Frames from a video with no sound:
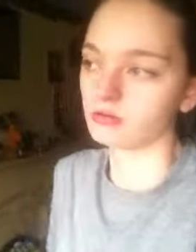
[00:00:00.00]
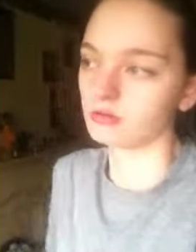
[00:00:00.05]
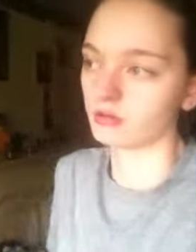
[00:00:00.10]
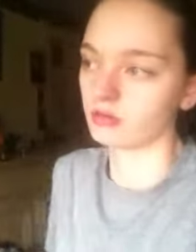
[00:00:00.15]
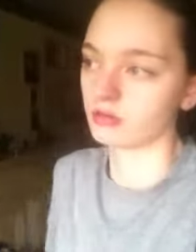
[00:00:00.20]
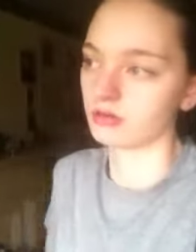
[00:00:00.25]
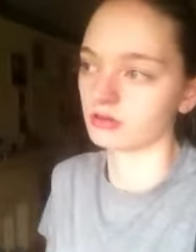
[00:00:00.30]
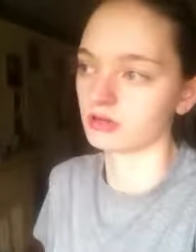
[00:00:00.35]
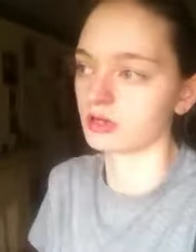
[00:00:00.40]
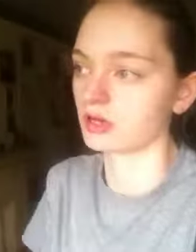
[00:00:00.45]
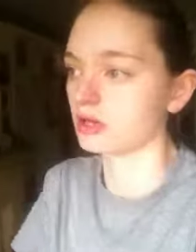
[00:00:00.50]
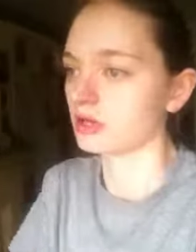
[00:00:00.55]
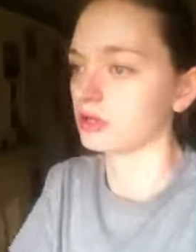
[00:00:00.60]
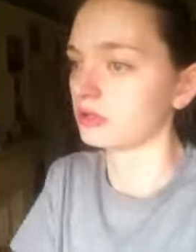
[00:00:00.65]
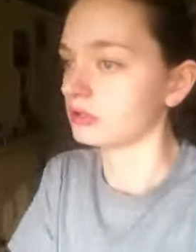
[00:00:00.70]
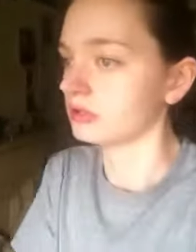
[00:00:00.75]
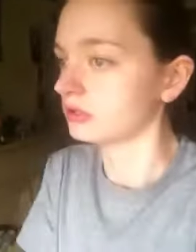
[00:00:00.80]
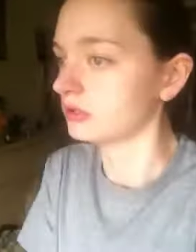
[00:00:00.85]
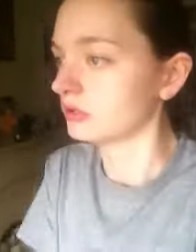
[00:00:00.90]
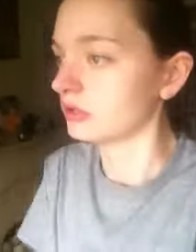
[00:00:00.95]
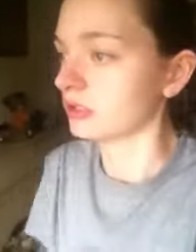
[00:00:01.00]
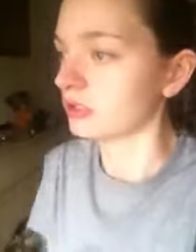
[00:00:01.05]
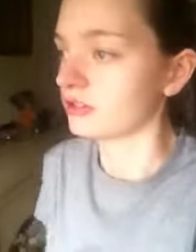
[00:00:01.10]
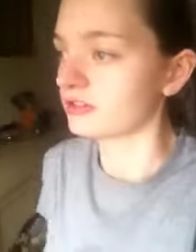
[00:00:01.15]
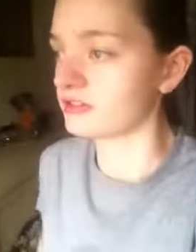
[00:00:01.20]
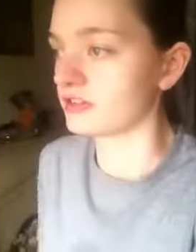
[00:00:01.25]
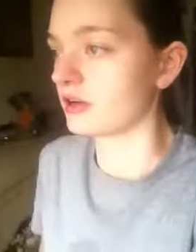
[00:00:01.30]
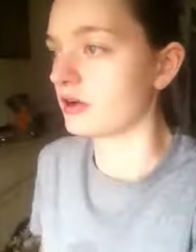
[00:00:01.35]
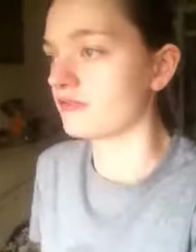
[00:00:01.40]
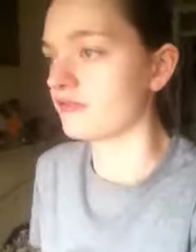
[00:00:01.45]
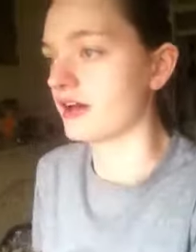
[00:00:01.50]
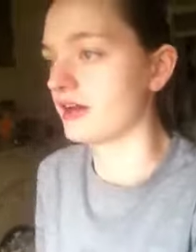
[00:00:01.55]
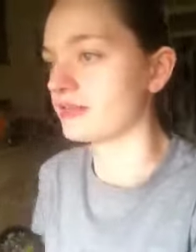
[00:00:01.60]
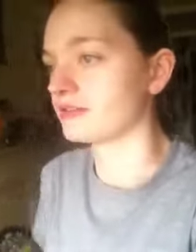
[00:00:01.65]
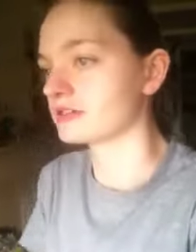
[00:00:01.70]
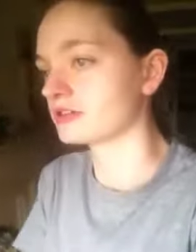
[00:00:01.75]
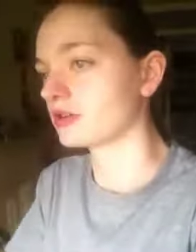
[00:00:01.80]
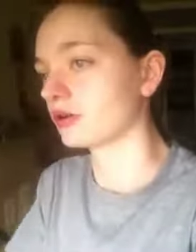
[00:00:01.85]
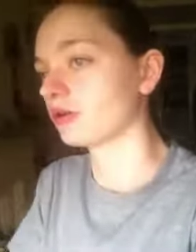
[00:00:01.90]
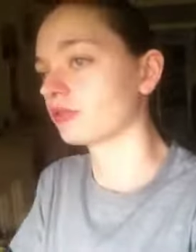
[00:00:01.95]
Who'd have thunk it? So I've had
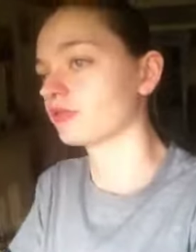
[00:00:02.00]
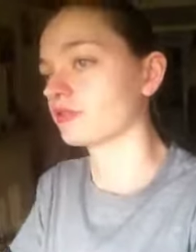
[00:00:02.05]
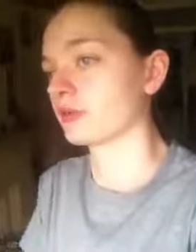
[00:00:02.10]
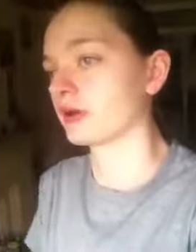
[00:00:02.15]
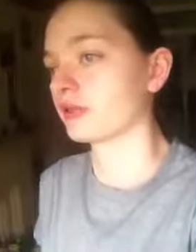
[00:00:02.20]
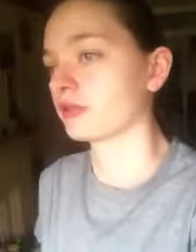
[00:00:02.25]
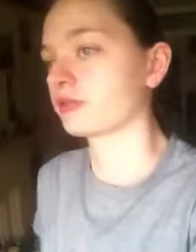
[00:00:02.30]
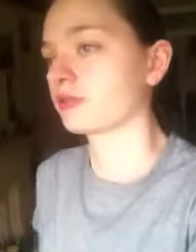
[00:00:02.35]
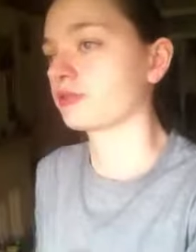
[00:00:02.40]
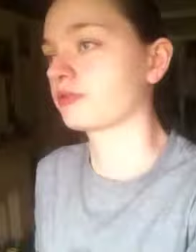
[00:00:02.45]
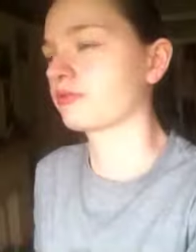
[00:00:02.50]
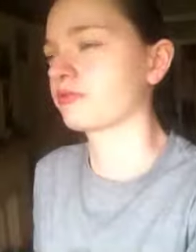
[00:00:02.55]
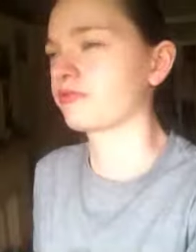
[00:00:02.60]
this cold for about